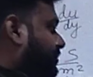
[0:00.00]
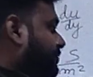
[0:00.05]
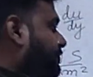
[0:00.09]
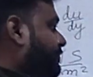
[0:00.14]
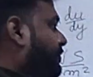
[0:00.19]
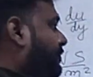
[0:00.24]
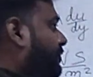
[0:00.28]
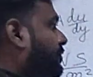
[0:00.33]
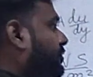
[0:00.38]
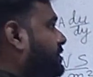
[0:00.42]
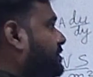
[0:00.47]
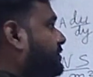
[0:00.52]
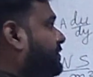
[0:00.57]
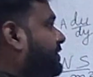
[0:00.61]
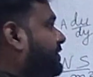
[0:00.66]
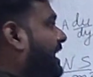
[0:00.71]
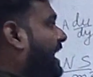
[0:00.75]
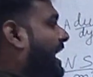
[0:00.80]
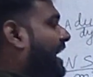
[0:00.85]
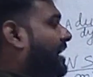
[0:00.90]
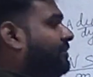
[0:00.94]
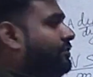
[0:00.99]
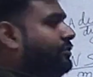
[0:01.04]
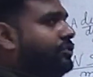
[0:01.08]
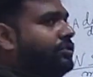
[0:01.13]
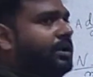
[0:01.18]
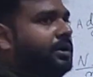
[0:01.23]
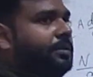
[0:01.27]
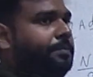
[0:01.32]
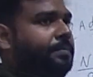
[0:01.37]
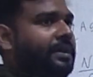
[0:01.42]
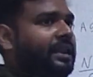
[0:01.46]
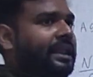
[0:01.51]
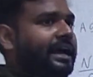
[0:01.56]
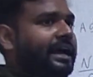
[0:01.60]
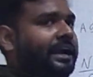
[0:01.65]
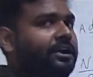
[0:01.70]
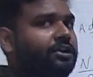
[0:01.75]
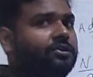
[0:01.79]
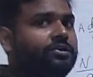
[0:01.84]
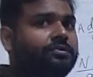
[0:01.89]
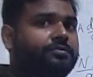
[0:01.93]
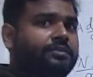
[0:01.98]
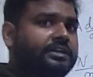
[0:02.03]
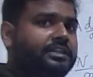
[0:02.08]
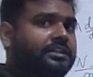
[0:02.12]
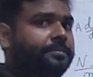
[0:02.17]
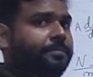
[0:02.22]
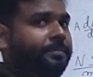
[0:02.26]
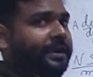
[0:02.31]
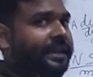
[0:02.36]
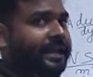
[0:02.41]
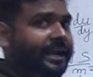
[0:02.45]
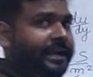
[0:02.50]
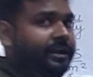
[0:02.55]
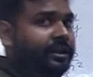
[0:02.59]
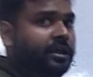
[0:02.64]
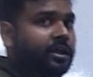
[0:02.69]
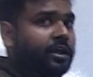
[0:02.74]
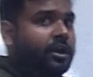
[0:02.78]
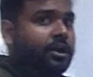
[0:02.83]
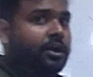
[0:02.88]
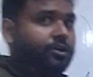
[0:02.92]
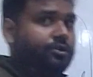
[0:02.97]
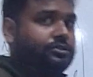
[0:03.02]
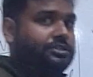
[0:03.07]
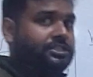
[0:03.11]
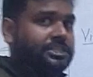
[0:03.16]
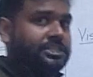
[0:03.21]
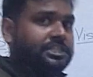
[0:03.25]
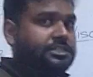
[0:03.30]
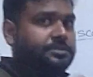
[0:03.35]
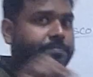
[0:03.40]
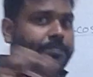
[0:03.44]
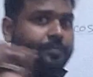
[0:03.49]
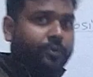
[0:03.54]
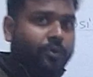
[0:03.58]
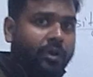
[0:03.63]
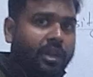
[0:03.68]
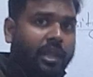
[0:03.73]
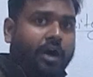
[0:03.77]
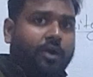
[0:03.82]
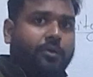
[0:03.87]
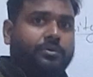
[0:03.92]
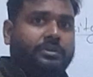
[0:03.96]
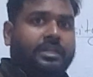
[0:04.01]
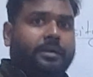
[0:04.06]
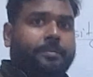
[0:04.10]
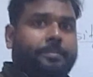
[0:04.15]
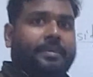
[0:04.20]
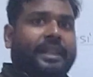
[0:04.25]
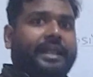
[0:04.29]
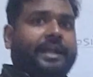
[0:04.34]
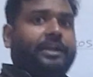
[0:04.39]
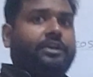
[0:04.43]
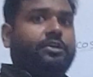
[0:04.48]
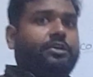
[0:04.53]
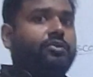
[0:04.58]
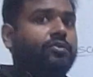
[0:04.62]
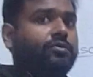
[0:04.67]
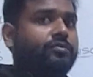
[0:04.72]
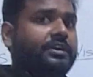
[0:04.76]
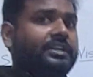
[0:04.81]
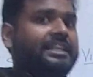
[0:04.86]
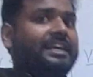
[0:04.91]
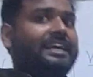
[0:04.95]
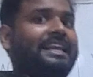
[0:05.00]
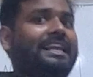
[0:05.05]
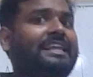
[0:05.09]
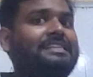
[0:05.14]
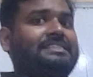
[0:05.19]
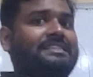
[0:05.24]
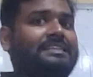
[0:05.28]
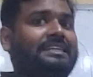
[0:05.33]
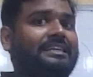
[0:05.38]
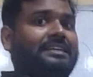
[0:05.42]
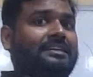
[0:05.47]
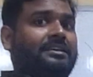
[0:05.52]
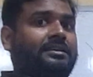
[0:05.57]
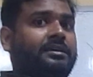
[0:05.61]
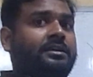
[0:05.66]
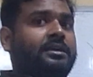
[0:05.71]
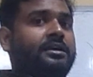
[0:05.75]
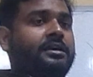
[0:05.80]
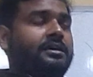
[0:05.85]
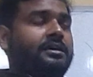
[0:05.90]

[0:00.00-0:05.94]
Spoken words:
of force we have to apply over the plate to just pull out the plate over the glycerin.